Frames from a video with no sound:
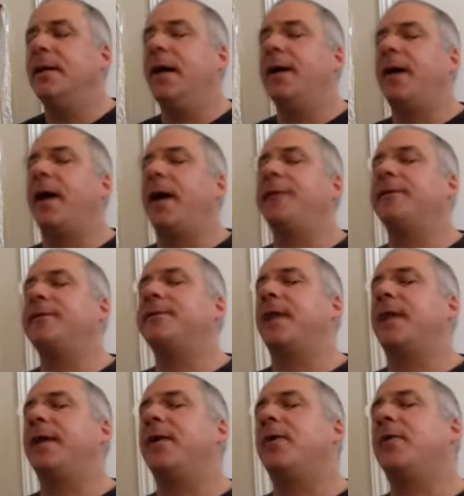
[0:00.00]
On either
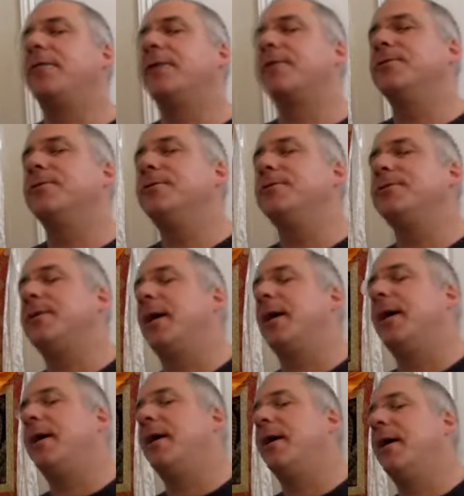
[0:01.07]
side, all the gurus,
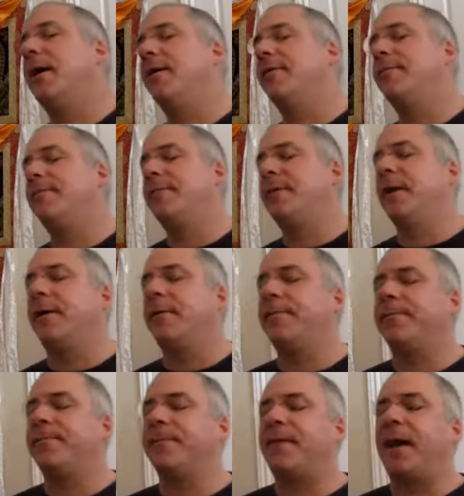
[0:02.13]

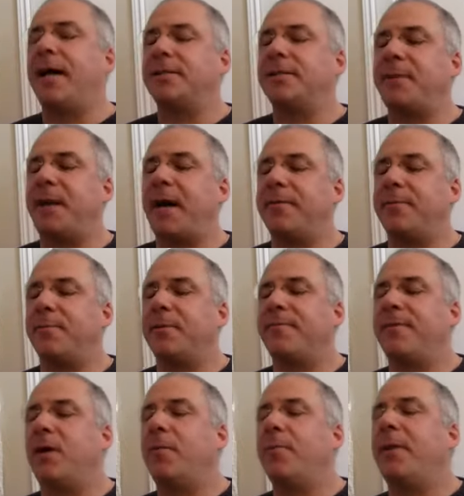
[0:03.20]
vast path and
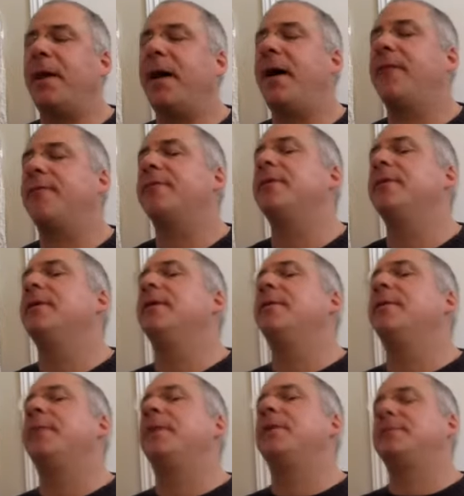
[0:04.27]
profound path,
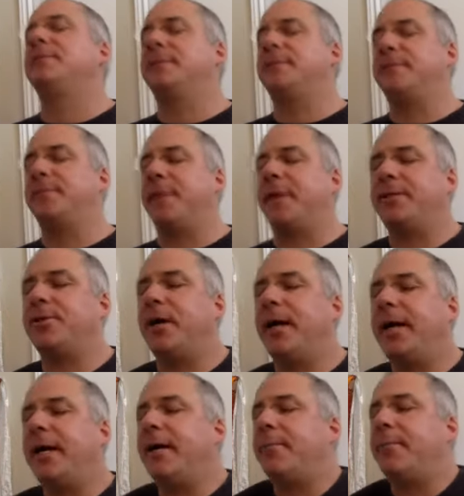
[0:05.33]
melt into
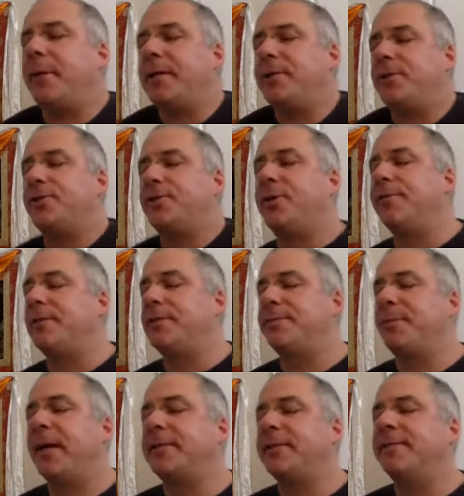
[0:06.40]
Maitreya and Manjushri
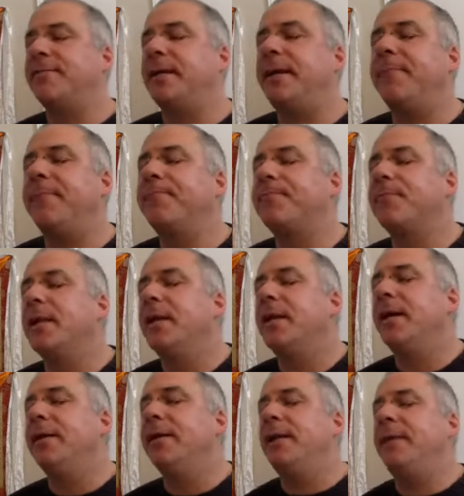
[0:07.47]
respectively.
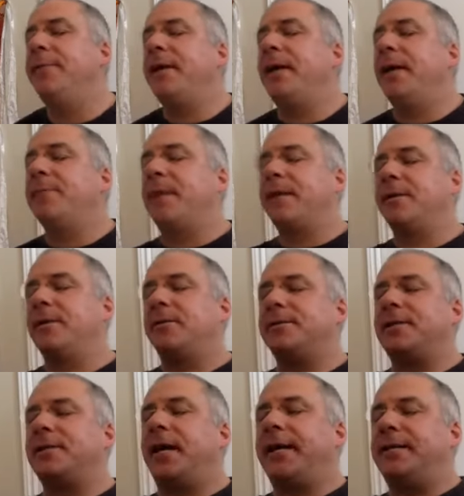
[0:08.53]
They become like little
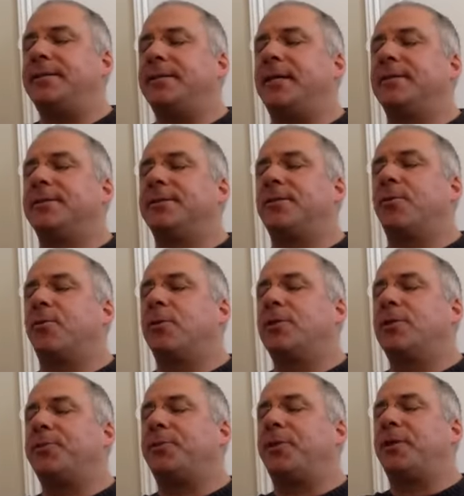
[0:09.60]
tiny suns or
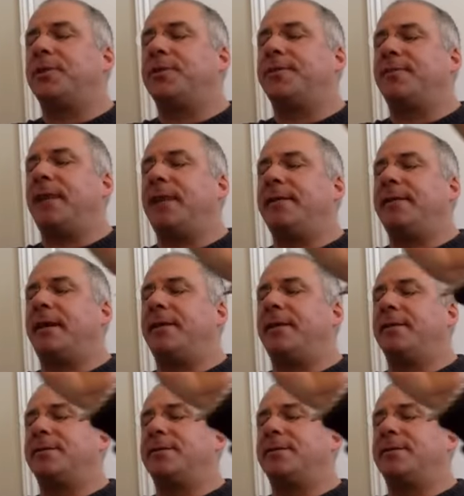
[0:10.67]
orange balls of light that